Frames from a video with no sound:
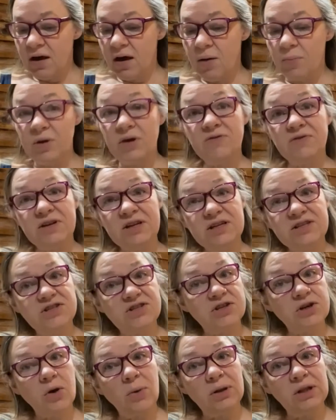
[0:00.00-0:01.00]
If it needs to
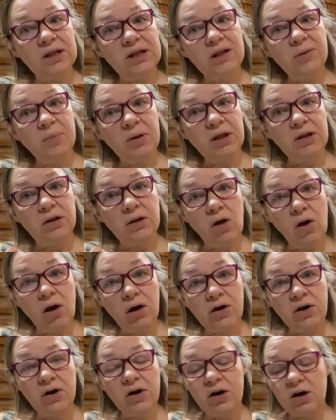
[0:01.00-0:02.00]
go a little bit longer,